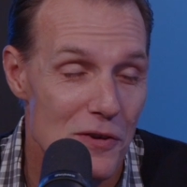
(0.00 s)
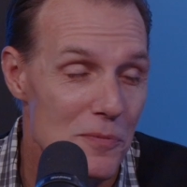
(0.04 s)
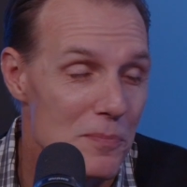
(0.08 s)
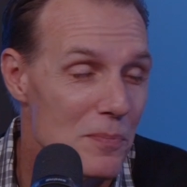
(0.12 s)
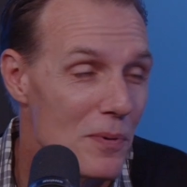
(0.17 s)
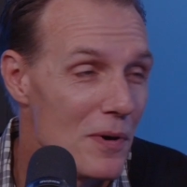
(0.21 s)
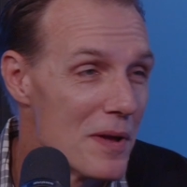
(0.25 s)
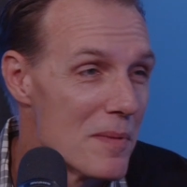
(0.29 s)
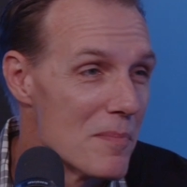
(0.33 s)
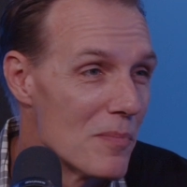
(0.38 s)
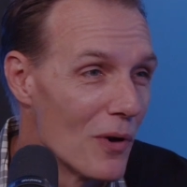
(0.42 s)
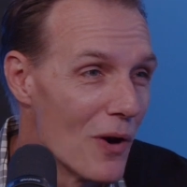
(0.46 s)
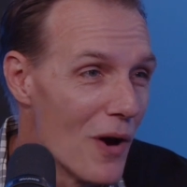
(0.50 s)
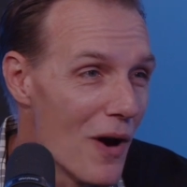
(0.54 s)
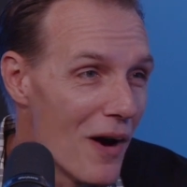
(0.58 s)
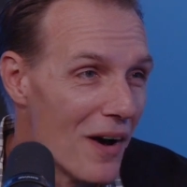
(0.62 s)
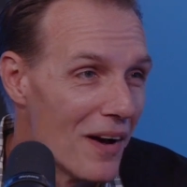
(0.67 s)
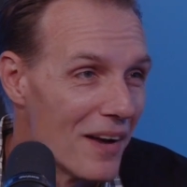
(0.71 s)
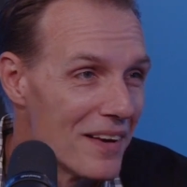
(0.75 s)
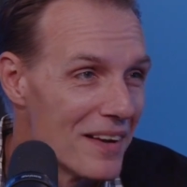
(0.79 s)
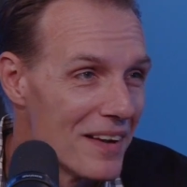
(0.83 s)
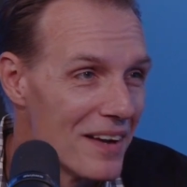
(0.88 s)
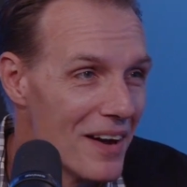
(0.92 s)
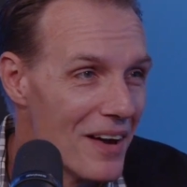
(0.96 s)
It's pretty
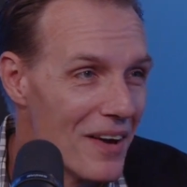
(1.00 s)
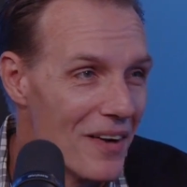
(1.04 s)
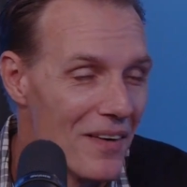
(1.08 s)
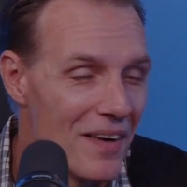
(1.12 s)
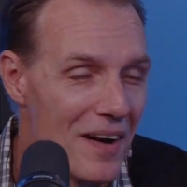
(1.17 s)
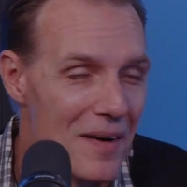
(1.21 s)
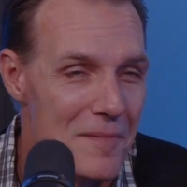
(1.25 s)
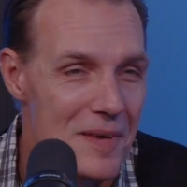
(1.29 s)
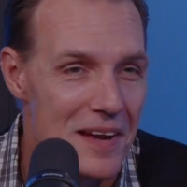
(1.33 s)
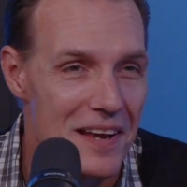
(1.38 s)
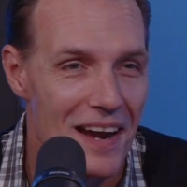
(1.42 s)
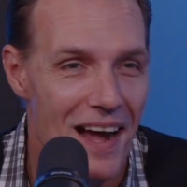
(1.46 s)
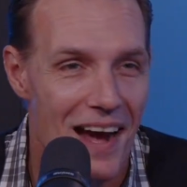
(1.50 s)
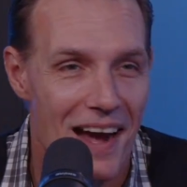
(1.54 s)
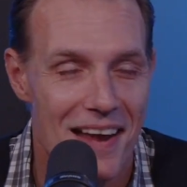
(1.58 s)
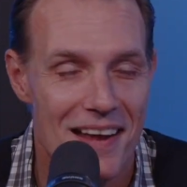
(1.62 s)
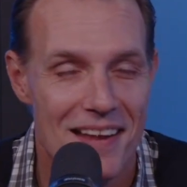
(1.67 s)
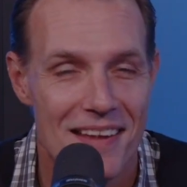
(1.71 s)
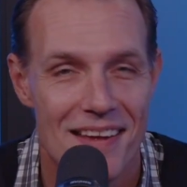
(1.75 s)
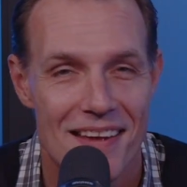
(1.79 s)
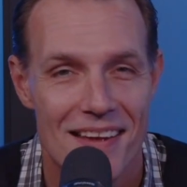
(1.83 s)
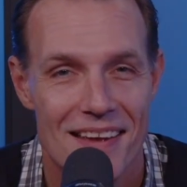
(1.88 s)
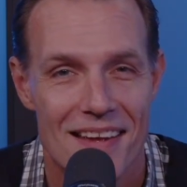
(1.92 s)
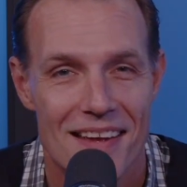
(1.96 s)
broad, you know. I mean,
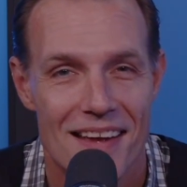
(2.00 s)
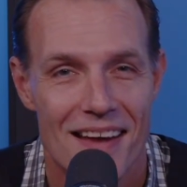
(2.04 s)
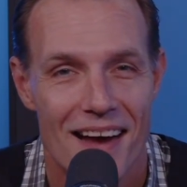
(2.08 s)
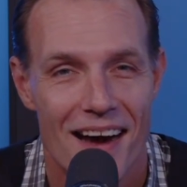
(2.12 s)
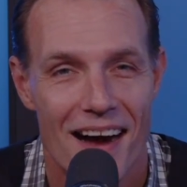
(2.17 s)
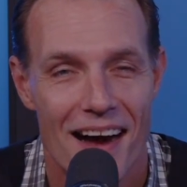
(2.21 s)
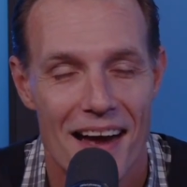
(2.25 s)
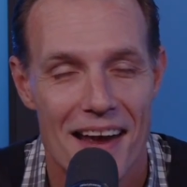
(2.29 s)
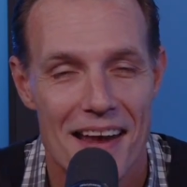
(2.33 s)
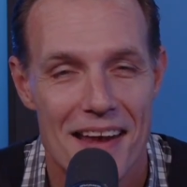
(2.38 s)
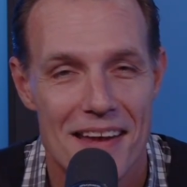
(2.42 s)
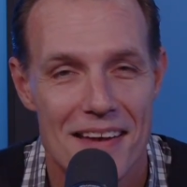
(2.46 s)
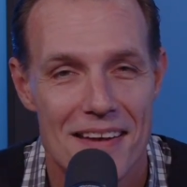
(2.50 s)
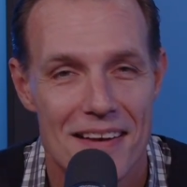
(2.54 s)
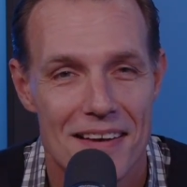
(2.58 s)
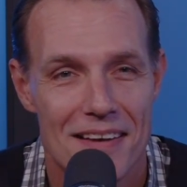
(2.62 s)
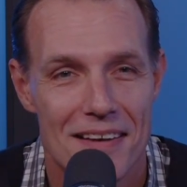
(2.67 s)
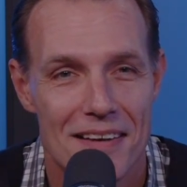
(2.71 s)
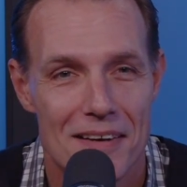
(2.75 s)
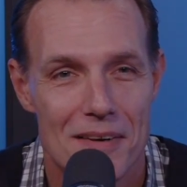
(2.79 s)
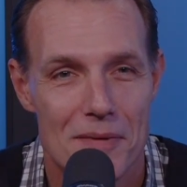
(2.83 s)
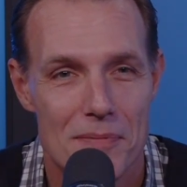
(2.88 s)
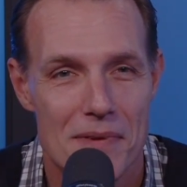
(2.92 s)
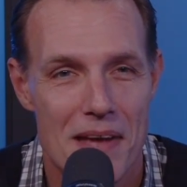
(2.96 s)
I
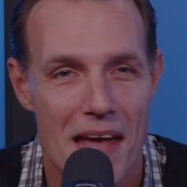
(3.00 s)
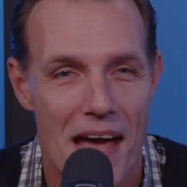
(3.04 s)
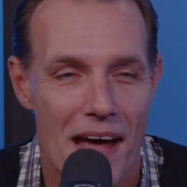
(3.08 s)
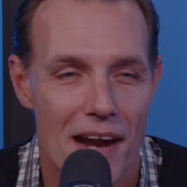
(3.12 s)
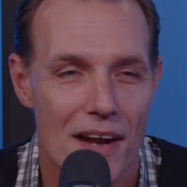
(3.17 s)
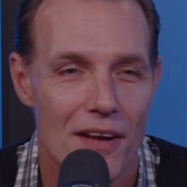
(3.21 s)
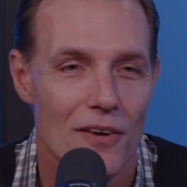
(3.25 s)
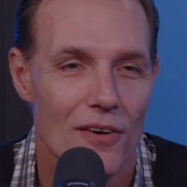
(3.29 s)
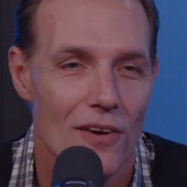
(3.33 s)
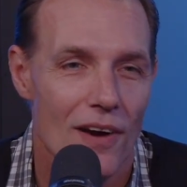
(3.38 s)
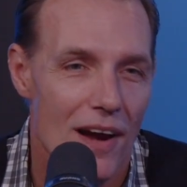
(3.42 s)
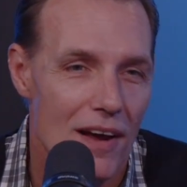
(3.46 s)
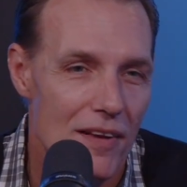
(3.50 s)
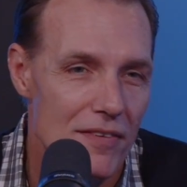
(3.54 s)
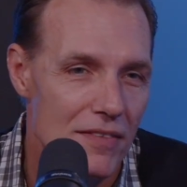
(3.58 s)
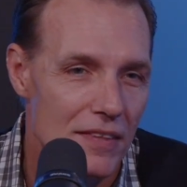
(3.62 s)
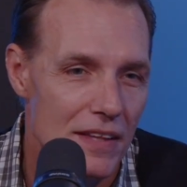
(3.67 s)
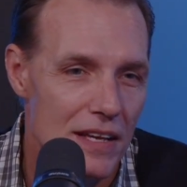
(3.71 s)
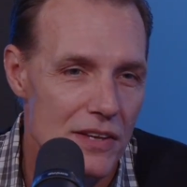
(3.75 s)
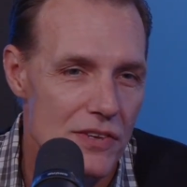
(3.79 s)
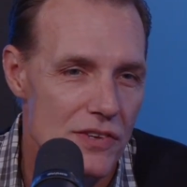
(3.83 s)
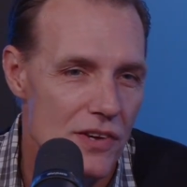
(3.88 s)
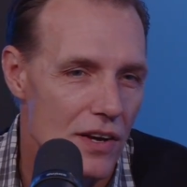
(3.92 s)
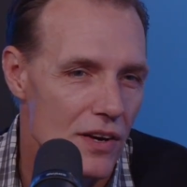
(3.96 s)
categorize
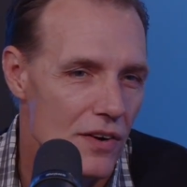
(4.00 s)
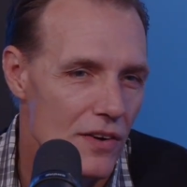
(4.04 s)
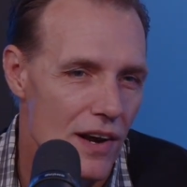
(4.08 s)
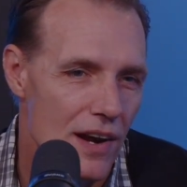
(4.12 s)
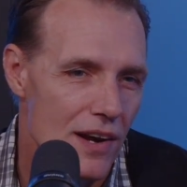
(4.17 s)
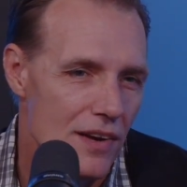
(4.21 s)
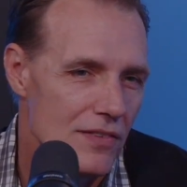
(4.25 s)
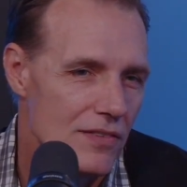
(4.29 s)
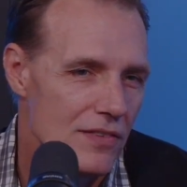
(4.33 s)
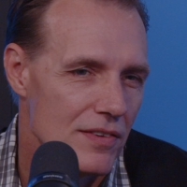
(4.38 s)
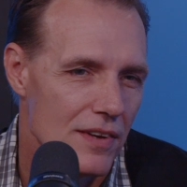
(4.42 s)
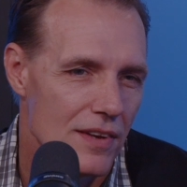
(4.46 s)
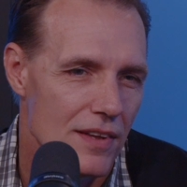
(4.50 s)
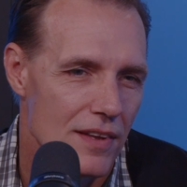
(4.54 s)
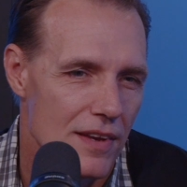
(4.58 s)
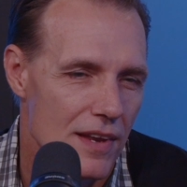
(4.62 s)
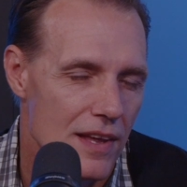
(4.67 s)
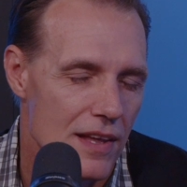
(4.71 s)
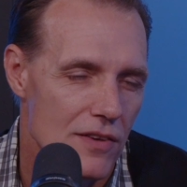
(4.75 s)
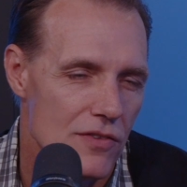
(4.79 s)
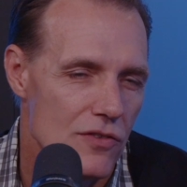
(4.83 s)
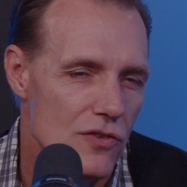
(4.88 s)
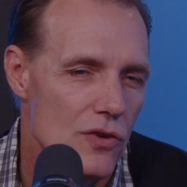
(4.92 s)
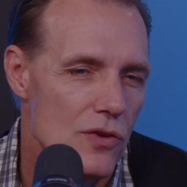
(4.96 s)
lead generation
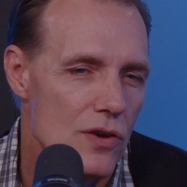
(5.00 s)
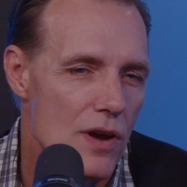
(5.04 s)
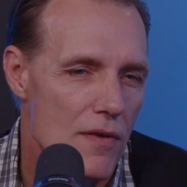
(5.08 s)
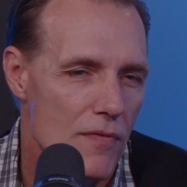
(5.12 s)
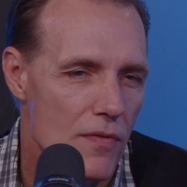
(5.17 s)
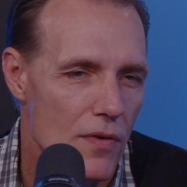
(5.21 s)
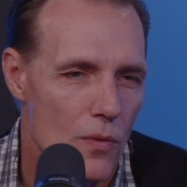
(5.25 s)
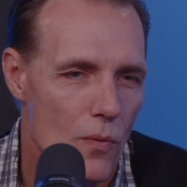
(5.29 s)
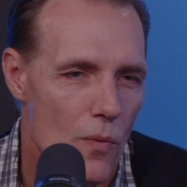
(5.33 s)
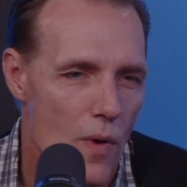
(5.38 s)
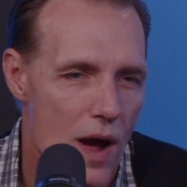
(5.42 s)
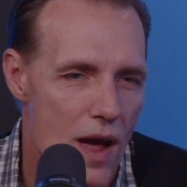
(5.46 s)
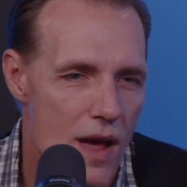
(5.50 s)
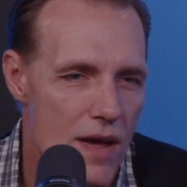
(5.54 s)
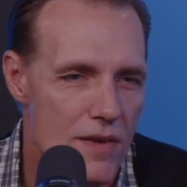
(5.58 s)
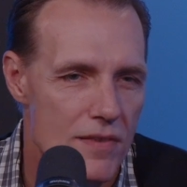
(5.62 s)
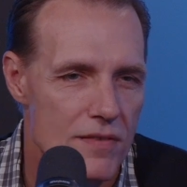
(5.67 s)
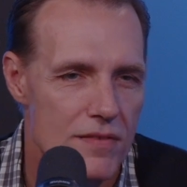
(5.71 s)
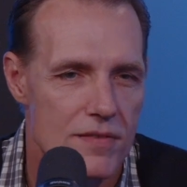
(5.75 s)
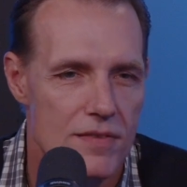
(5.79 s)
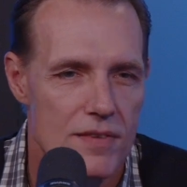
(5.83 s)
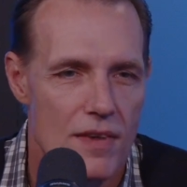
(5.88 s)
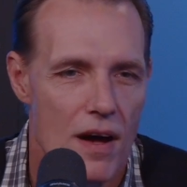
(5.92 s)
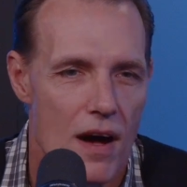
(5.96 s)
in two different ways.